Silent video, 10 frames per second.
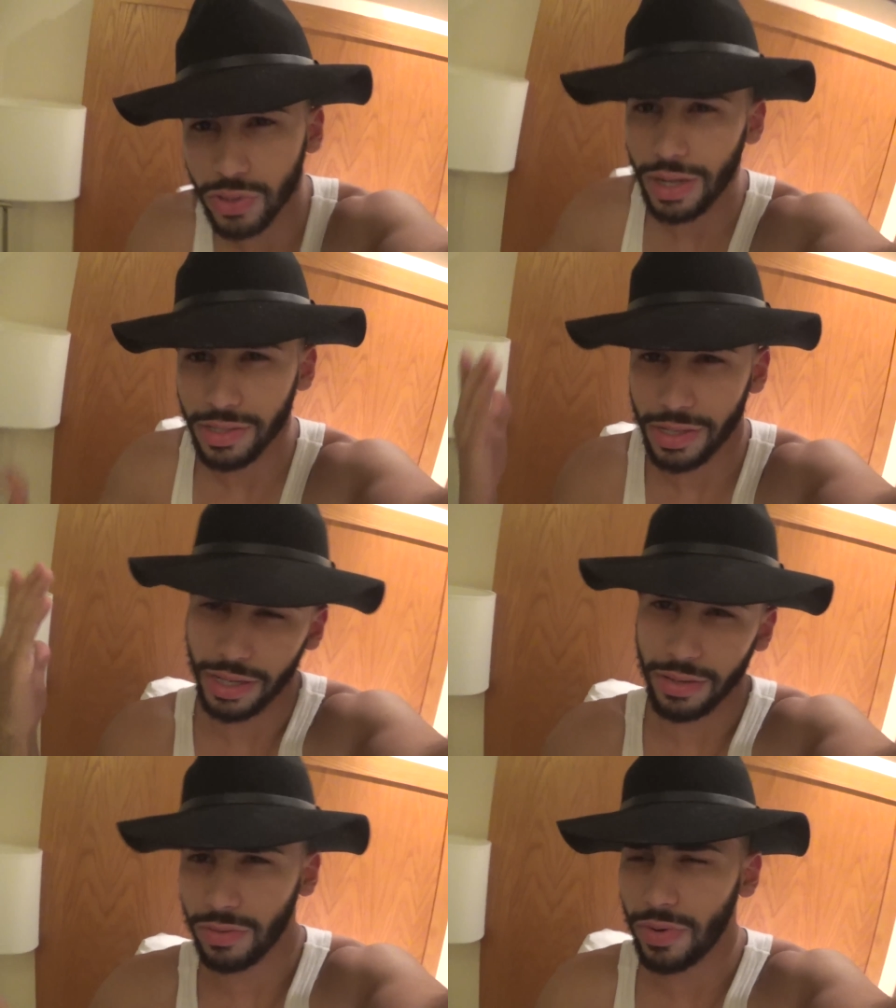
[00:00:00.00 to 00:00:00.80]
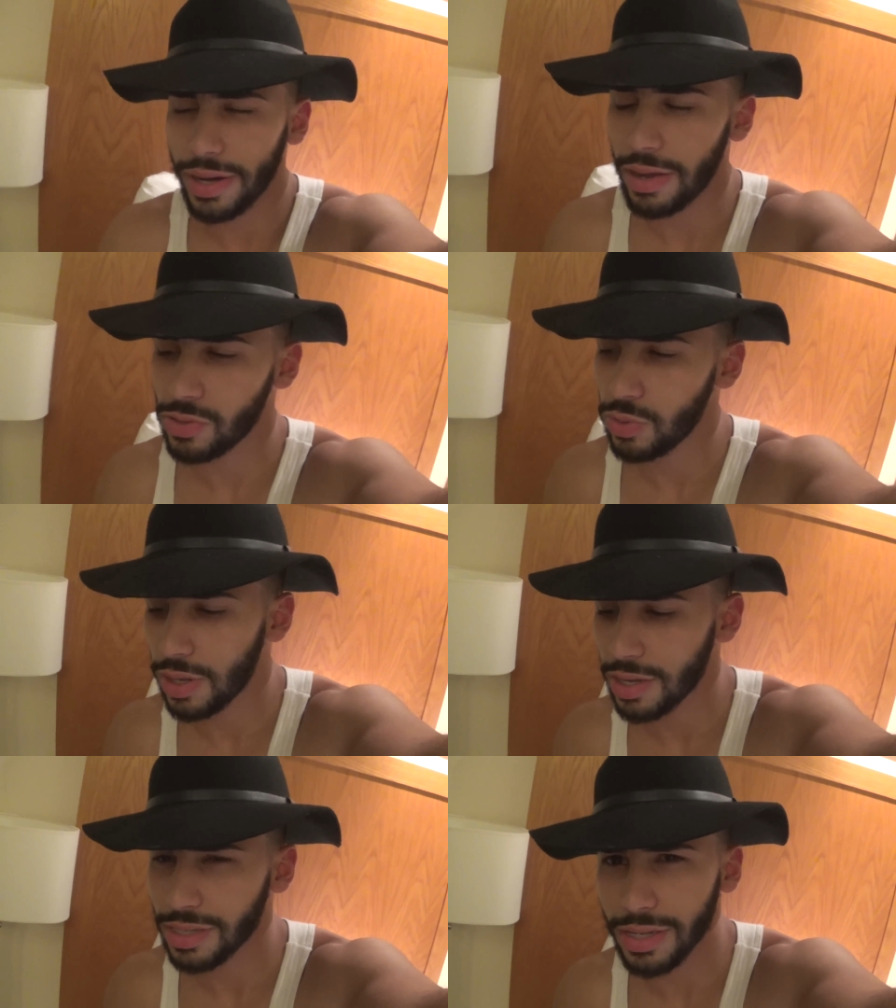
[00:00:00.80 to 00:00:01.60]
So I'll say it right now to you
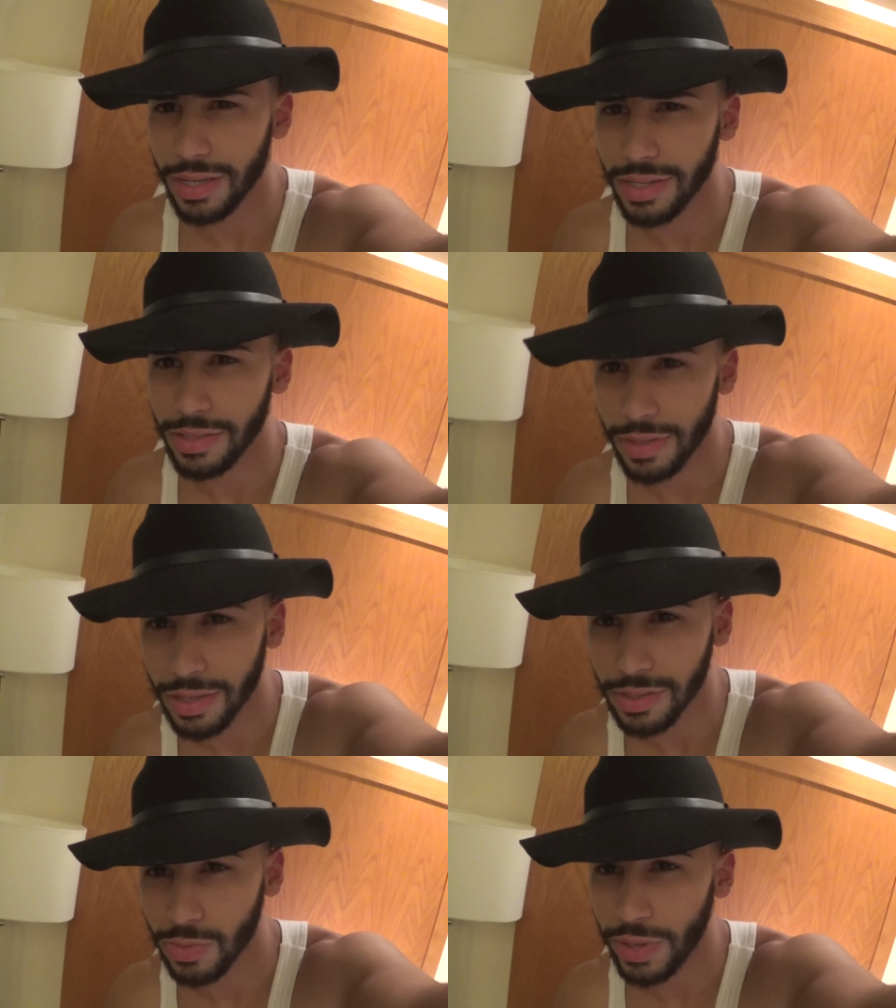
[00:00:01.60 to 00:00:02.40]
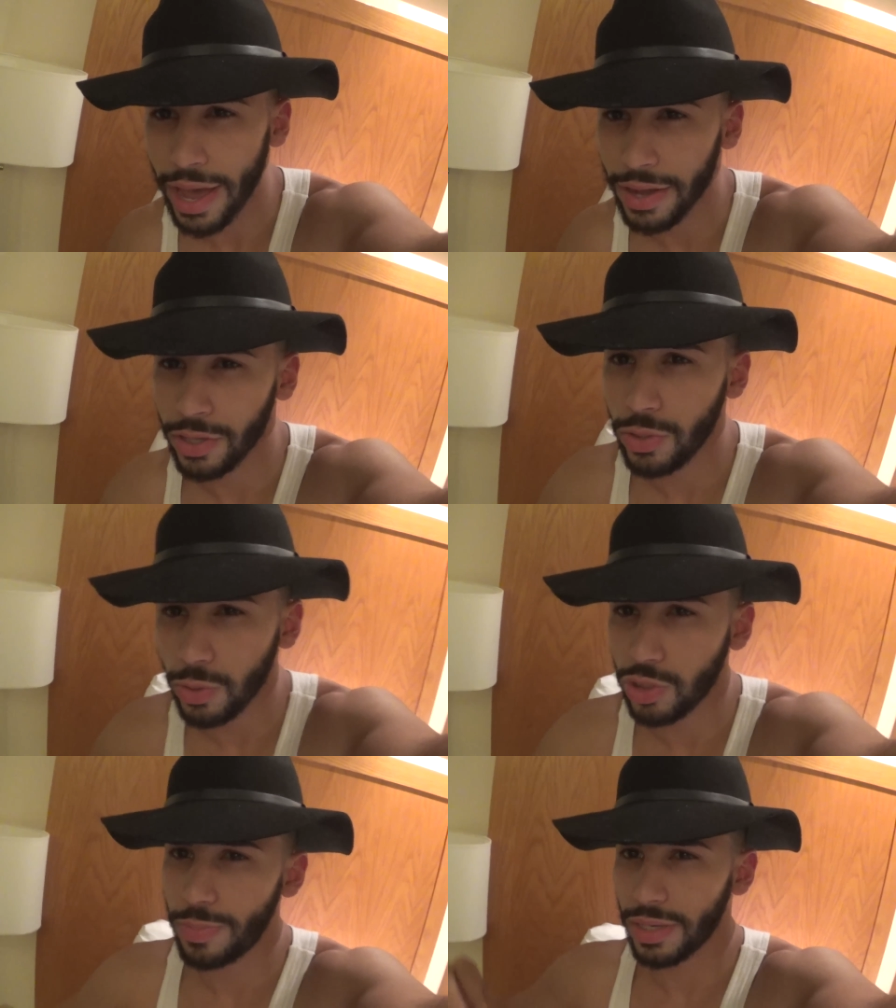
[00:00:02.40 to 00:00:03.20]
guys. It is this. We had a
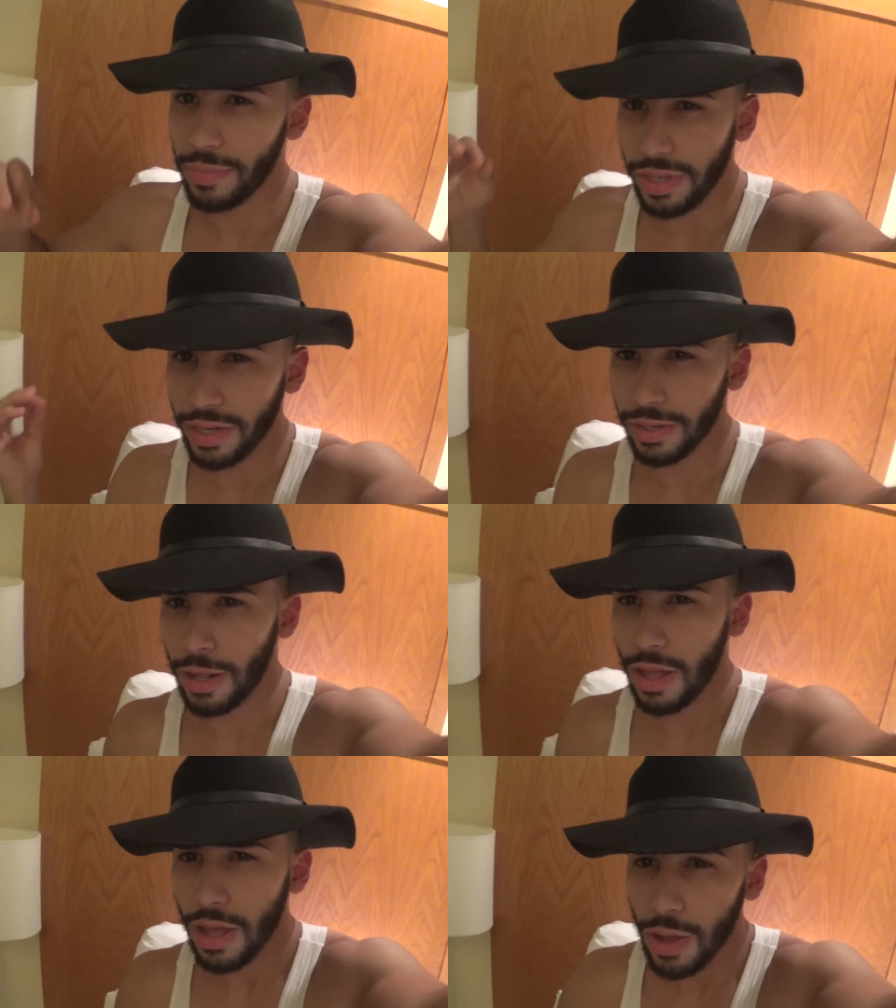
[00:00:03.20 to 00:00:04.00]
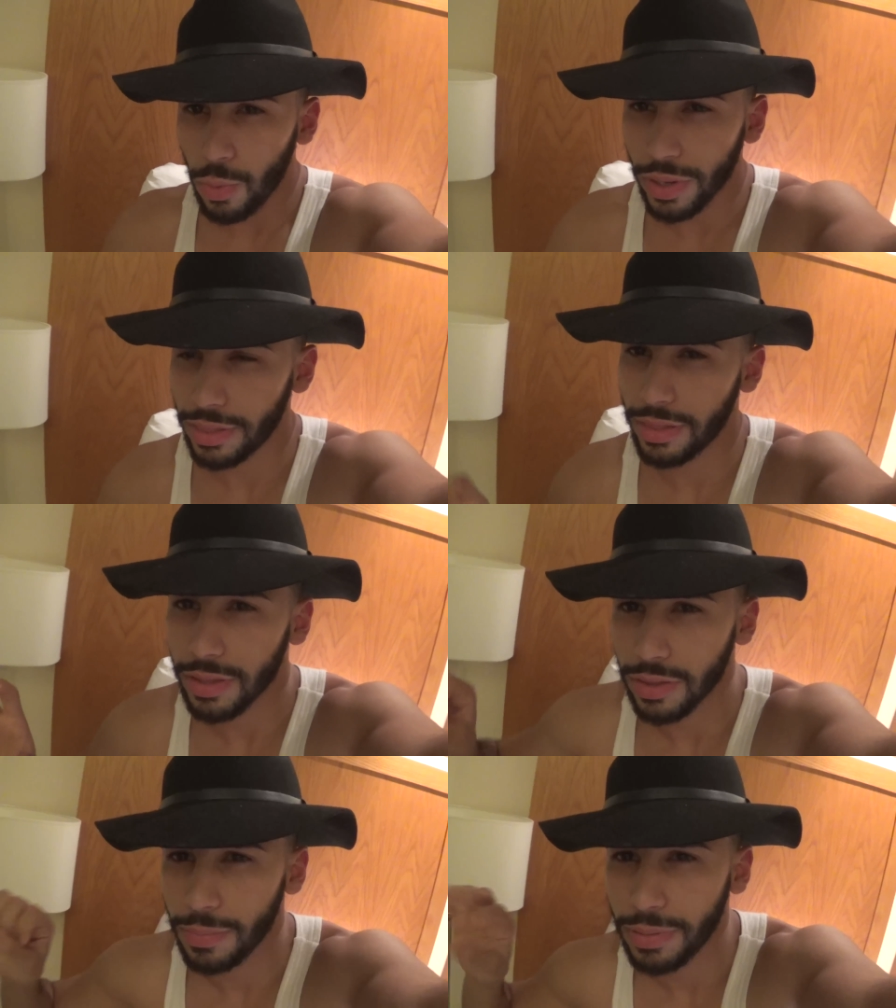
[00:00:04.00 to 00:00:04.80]
huge big meeting with
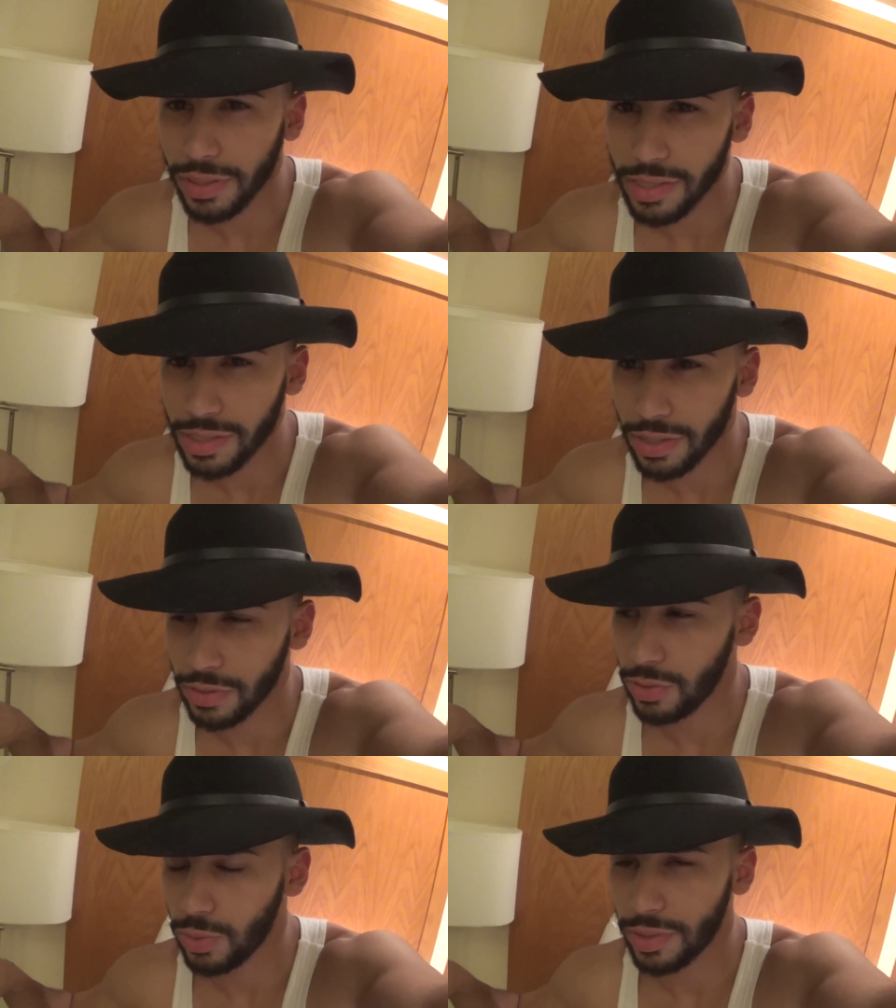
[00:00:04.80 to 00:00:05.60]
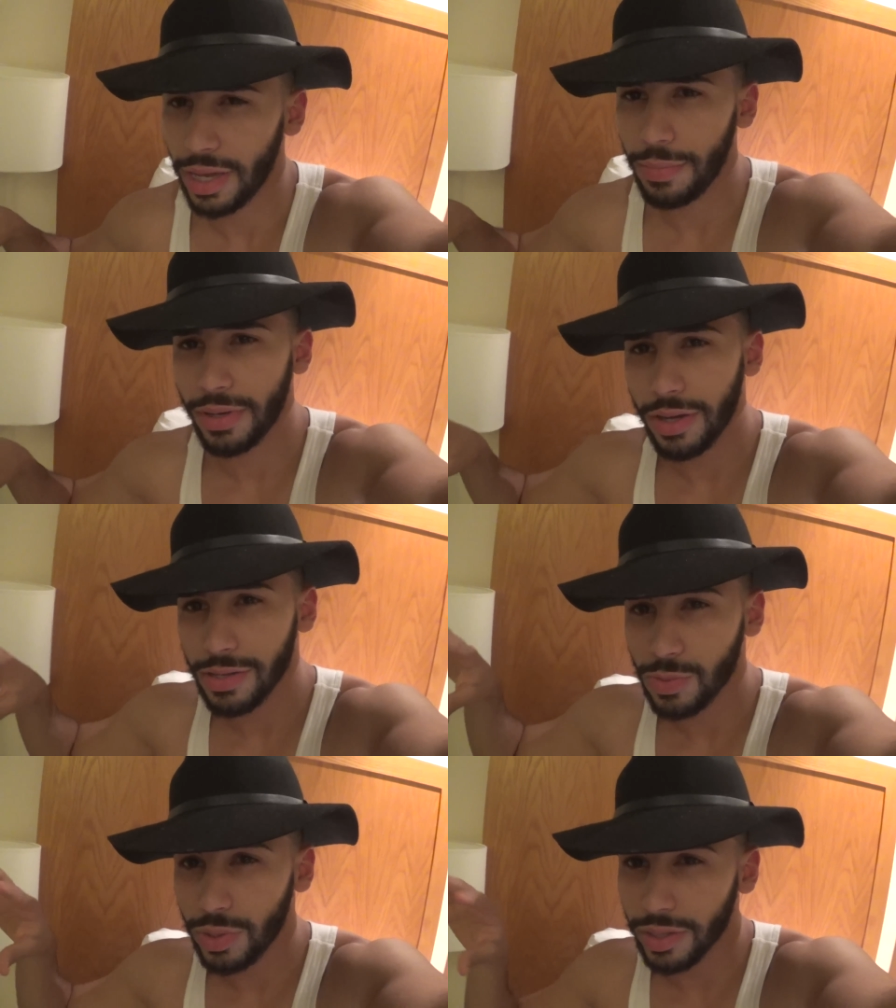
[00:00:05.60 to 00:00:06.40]
the police here in the UK
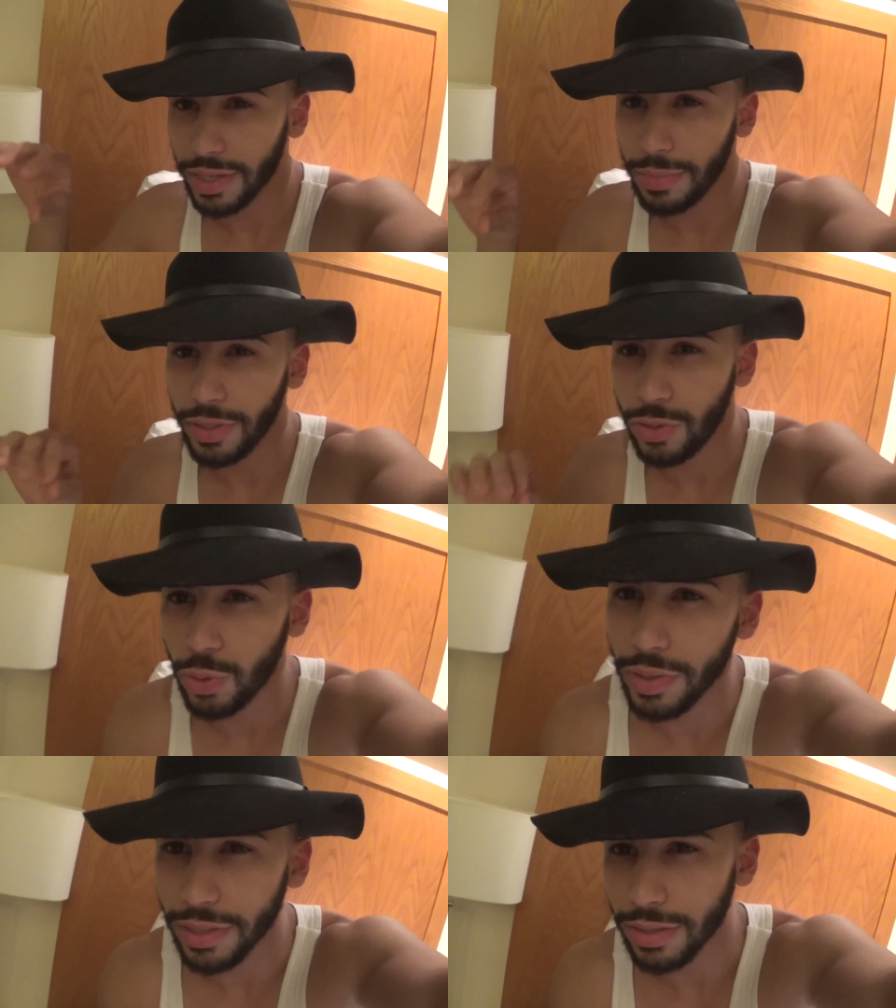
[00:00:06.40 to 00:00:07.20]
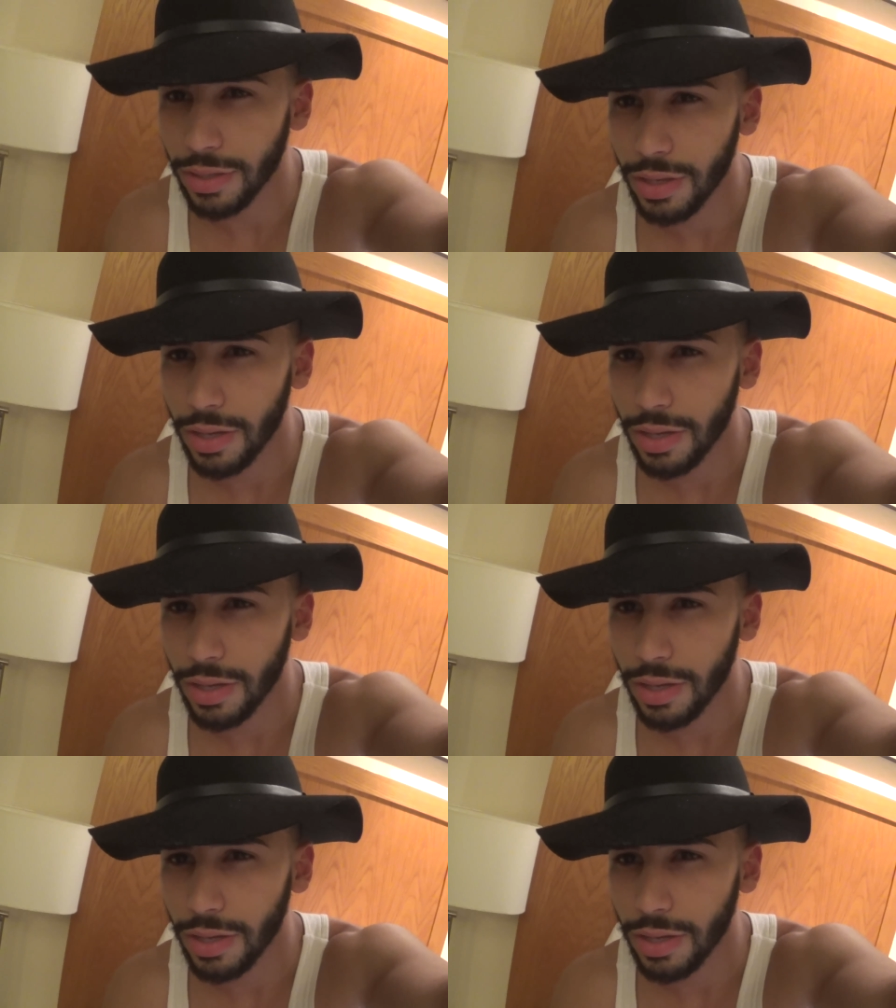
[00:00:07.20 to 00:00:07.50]
because we are going to be doing